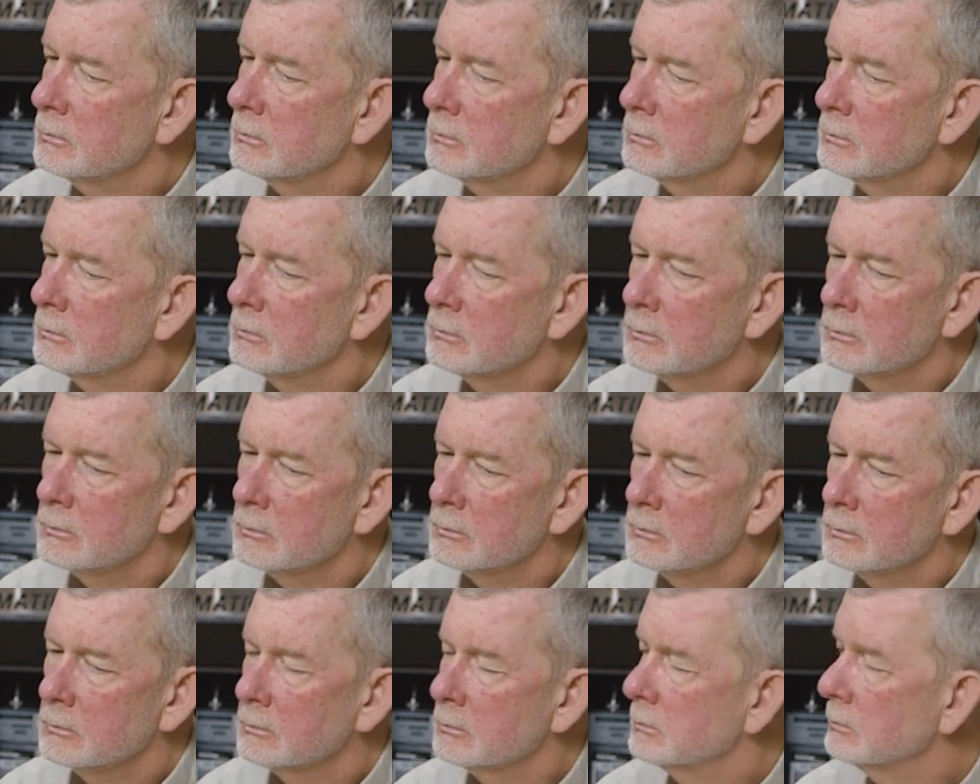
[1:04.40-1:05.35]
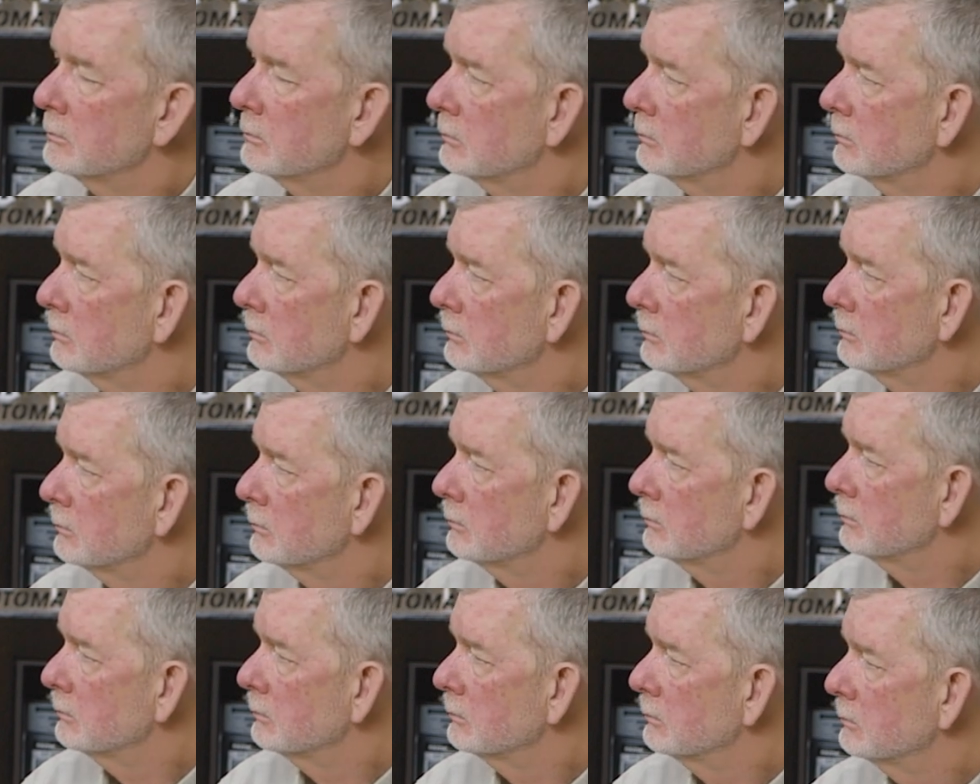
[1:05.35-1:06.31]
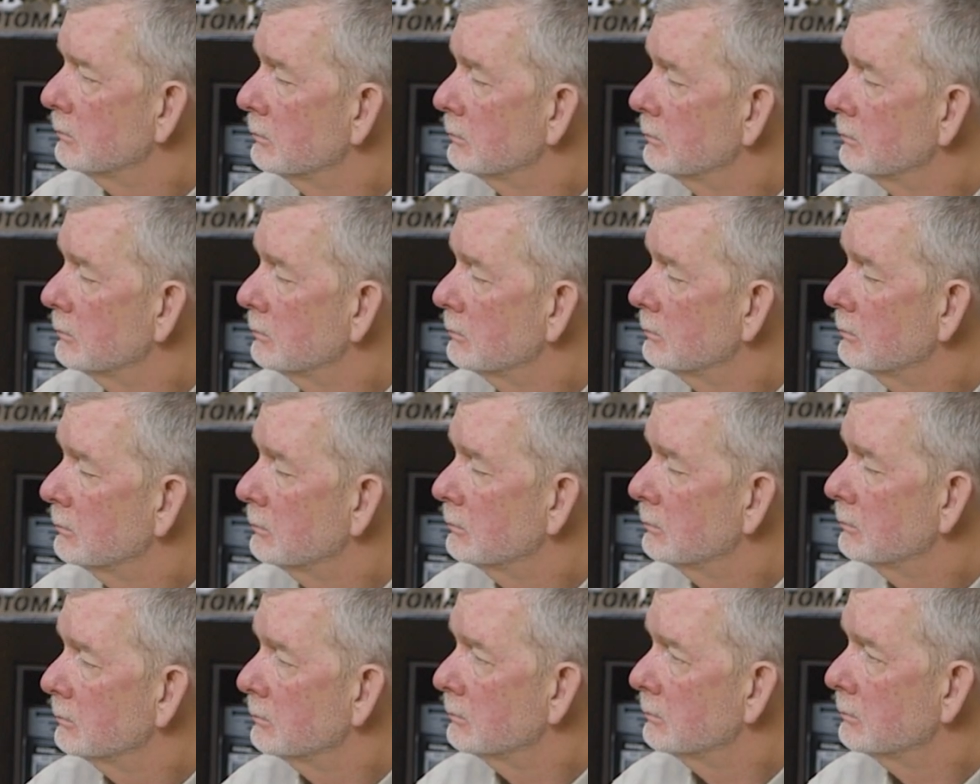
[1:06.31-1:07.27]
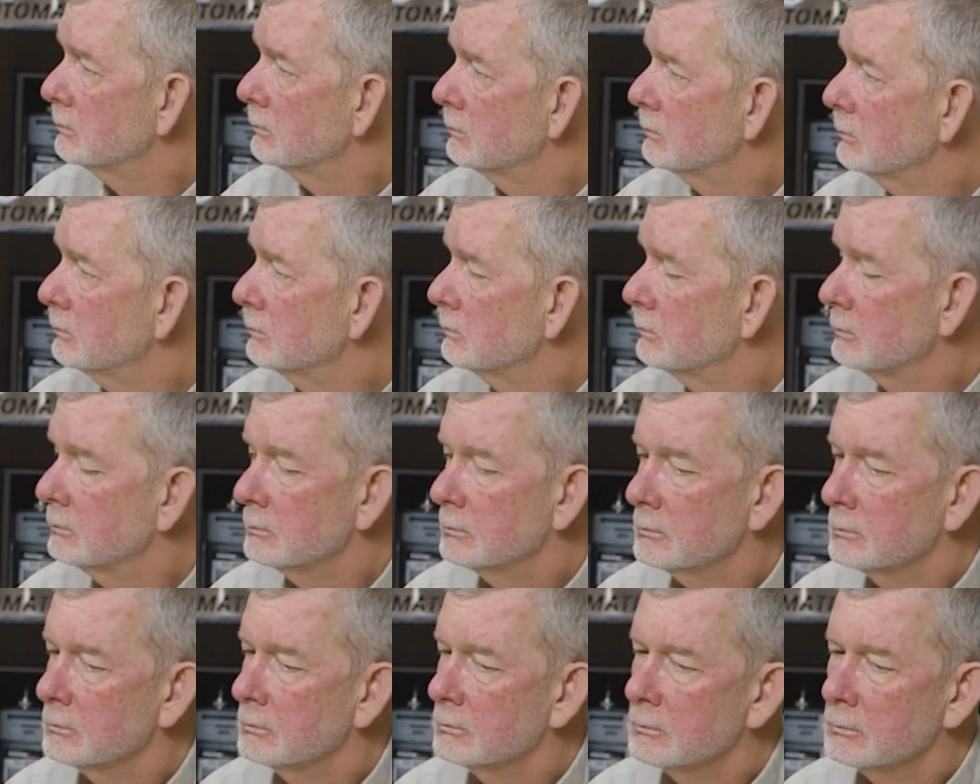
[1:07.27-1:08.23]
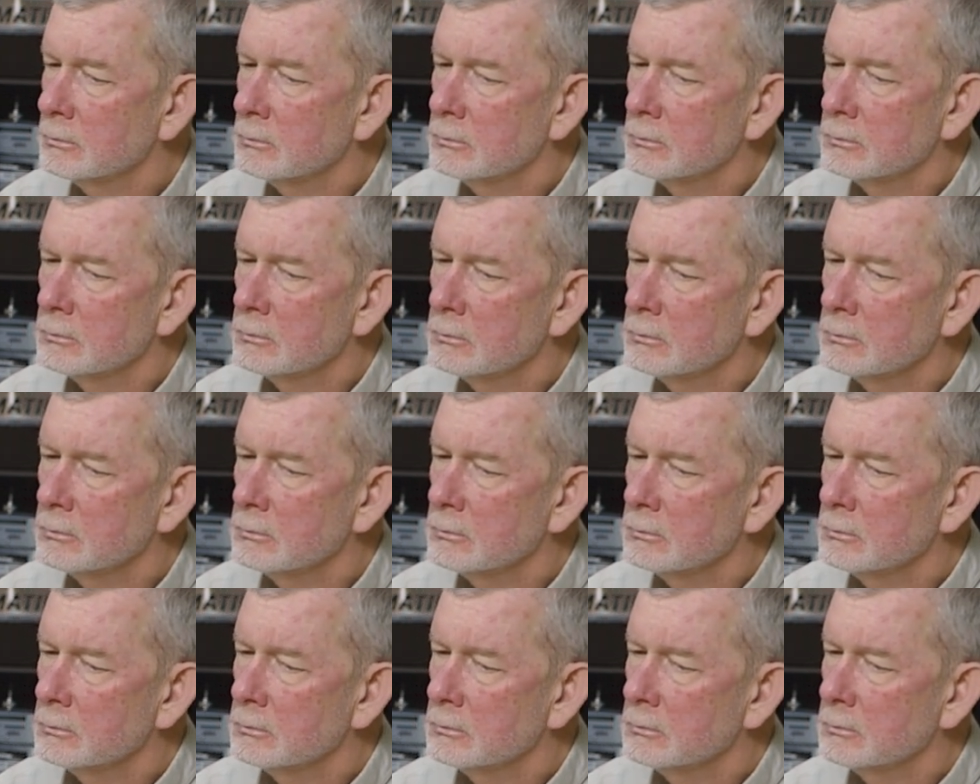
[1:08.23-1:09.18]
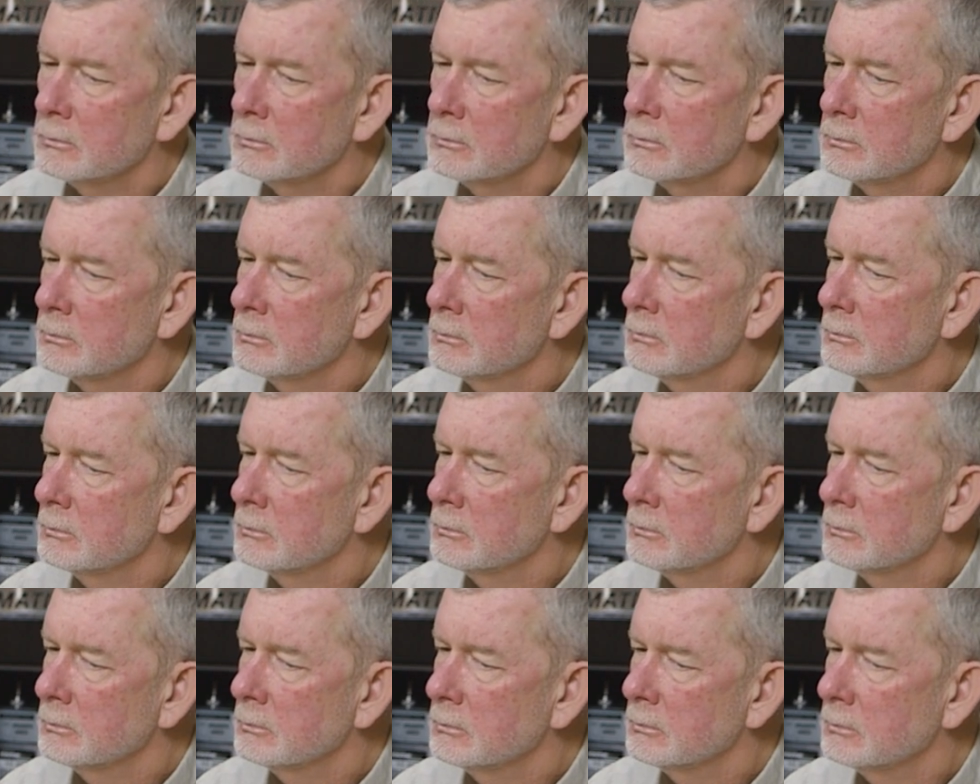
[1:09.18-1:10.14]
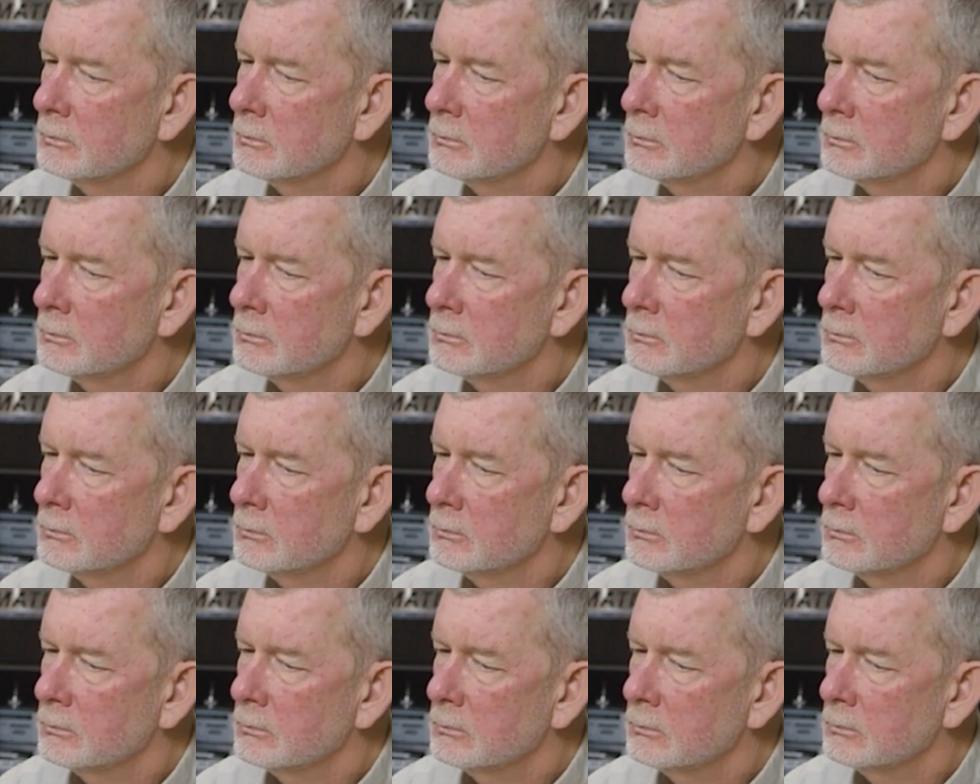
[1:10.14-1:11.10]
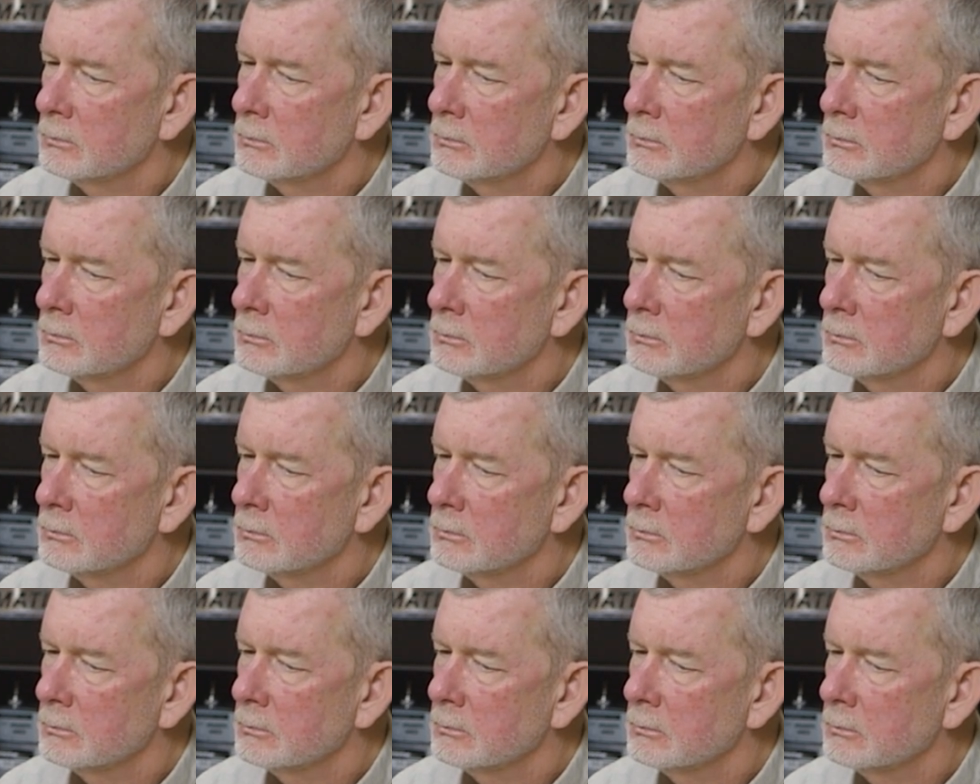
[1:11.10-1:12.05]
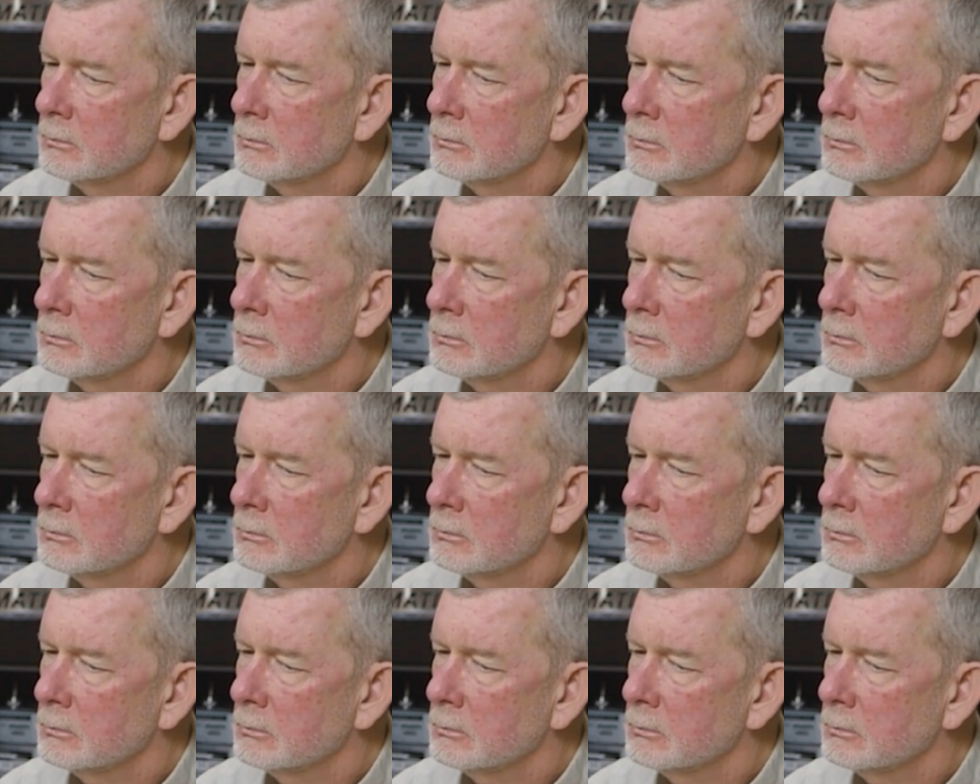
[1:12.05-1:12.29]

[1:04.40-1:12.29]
[no speech]